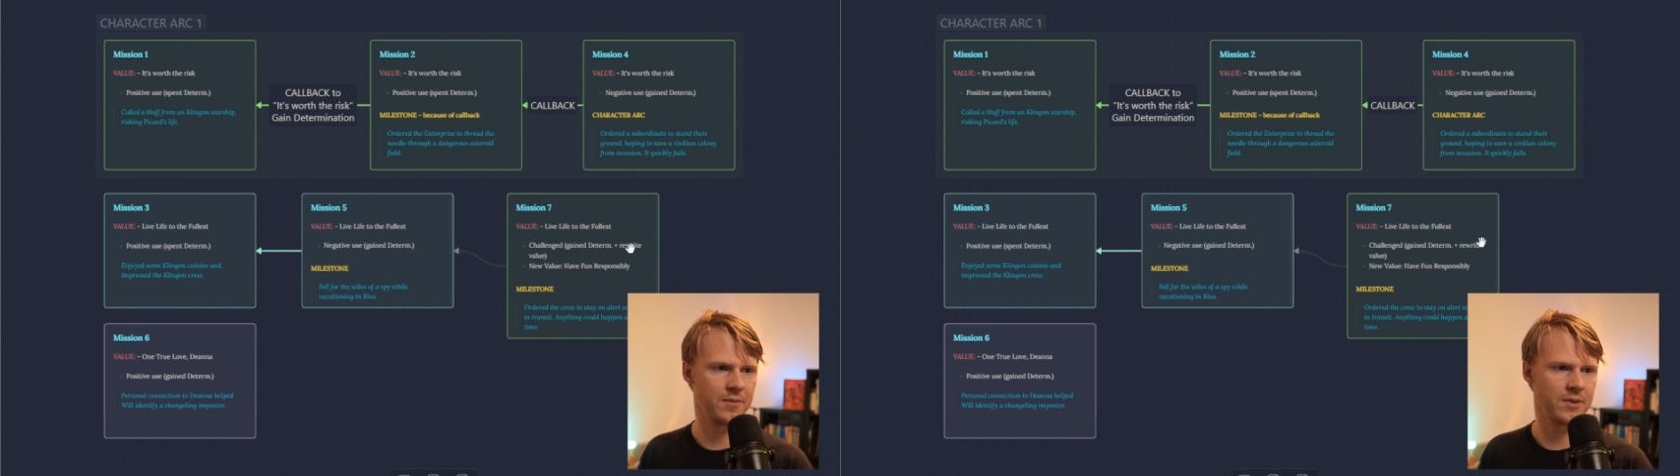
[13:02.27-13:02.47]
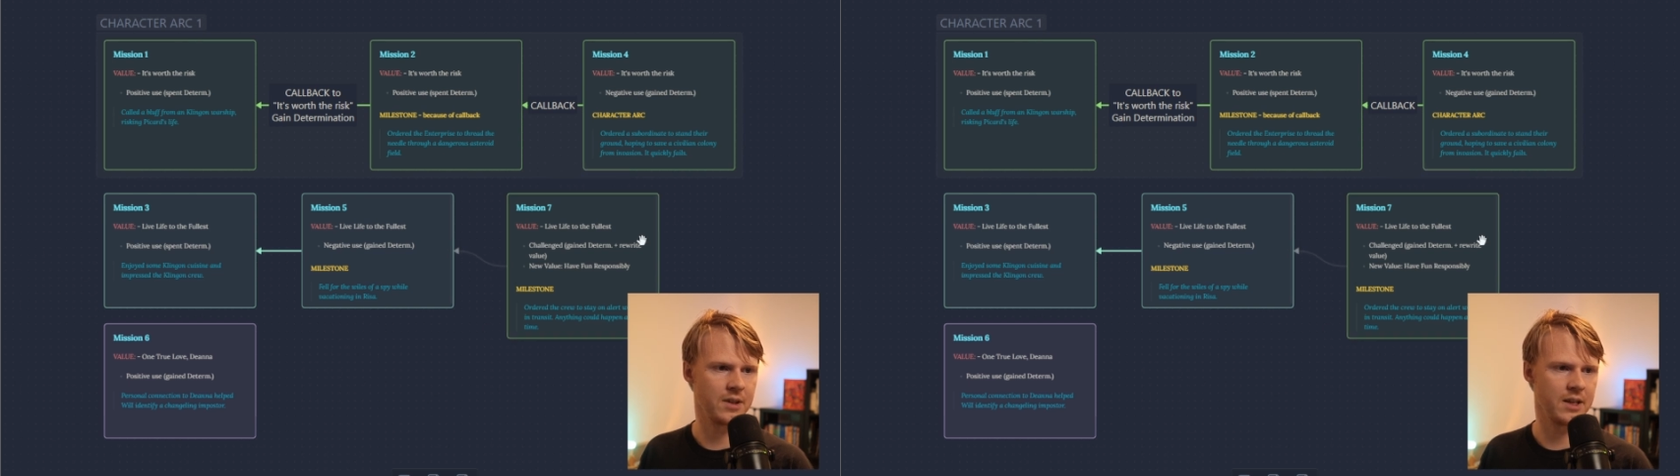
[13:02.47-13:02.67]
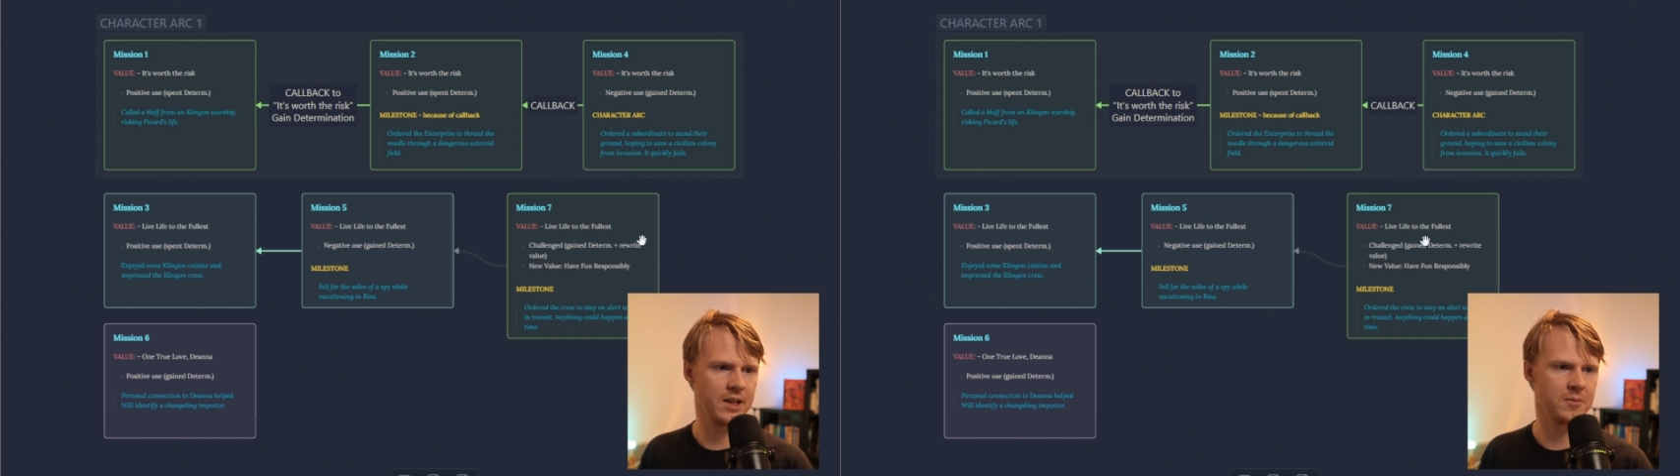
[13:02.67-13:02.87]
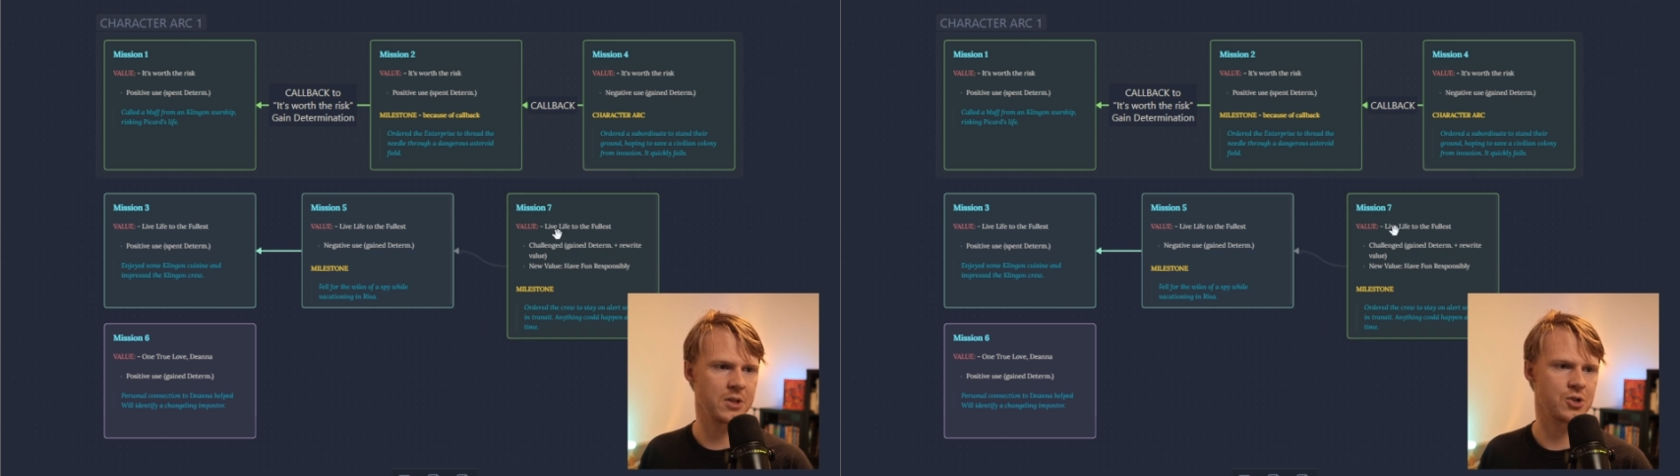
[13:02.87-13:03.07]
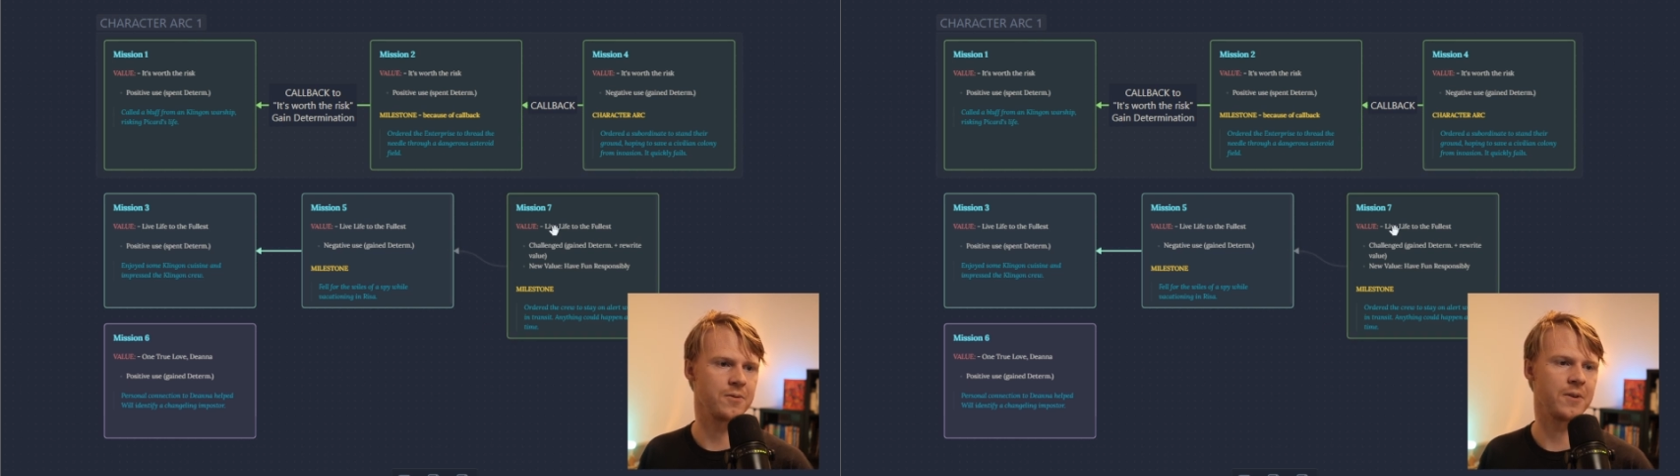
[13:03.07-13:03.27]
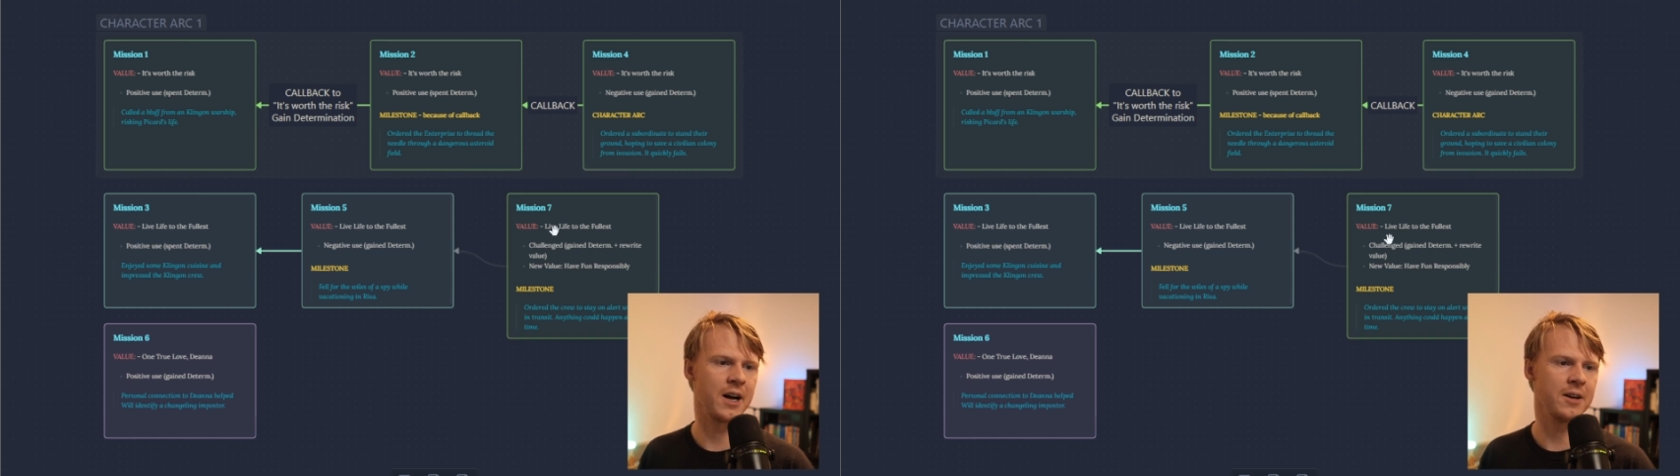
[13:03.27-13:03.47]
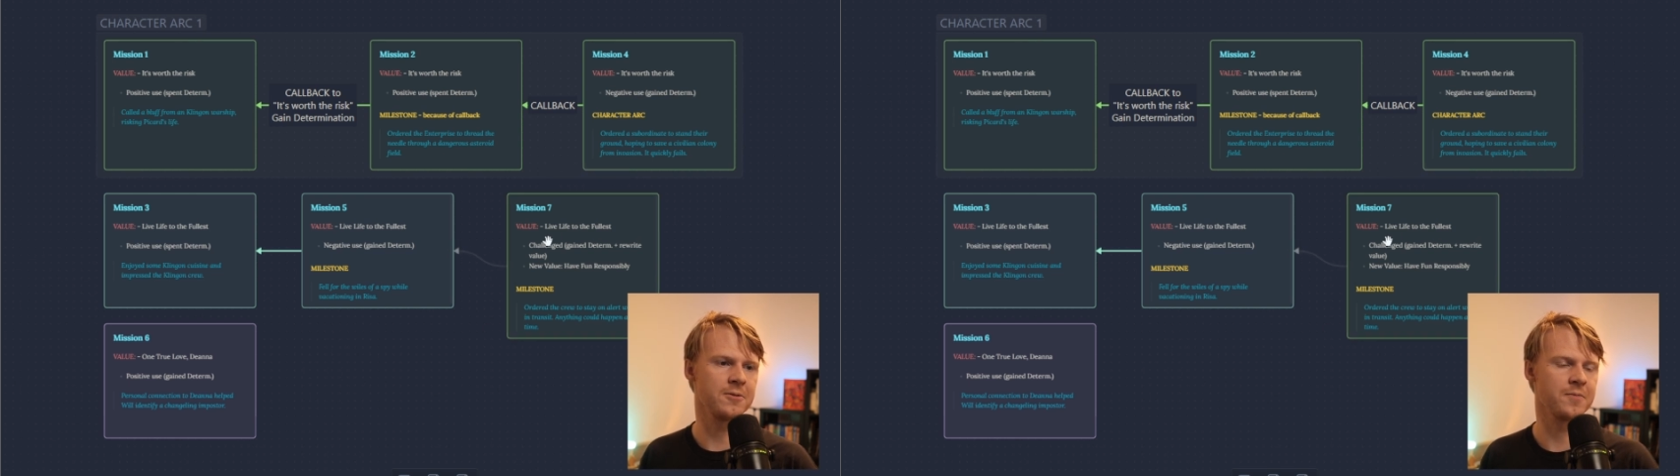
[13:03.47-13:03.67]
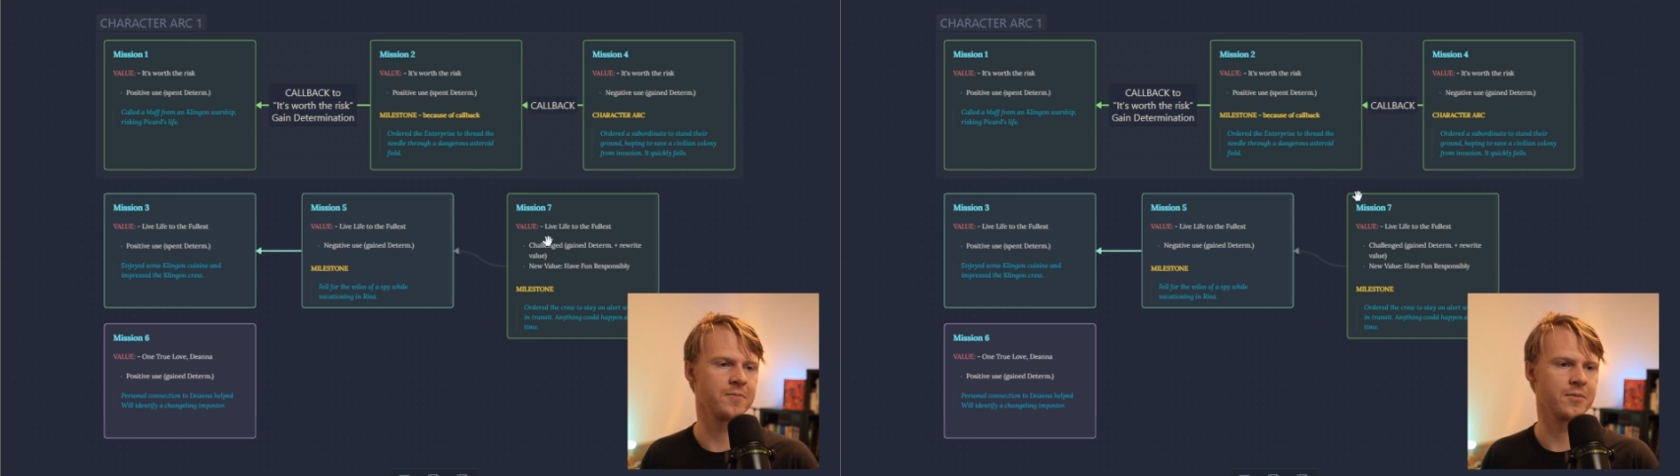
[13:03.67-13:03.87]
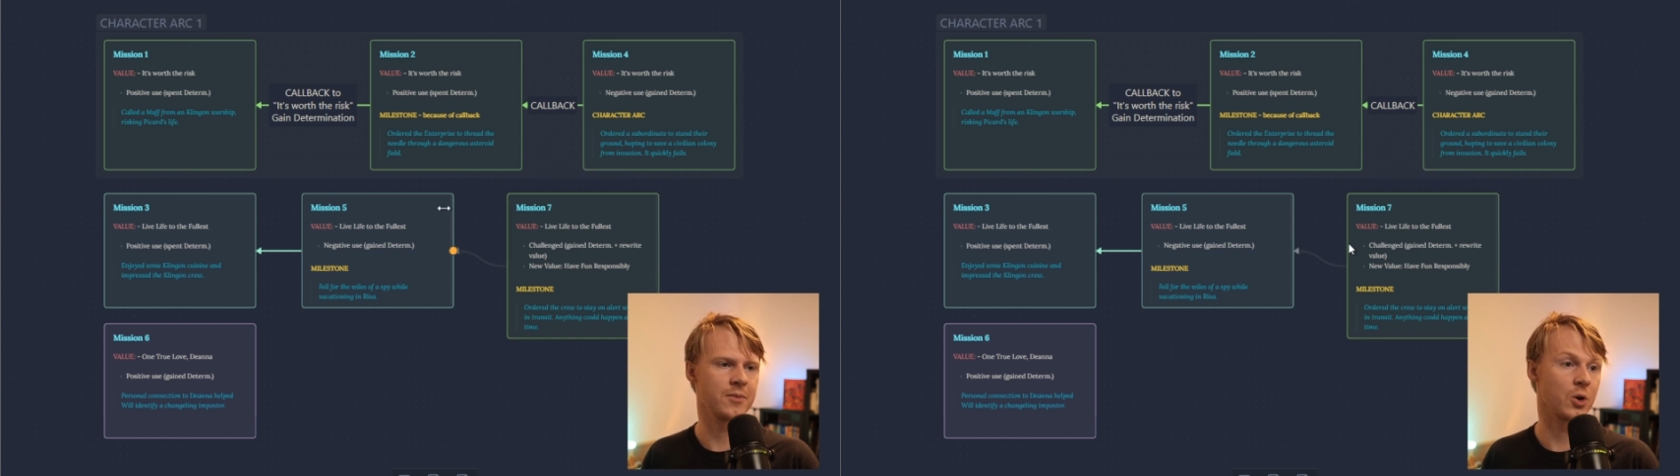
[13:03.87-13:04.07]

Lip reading: In mission 5, or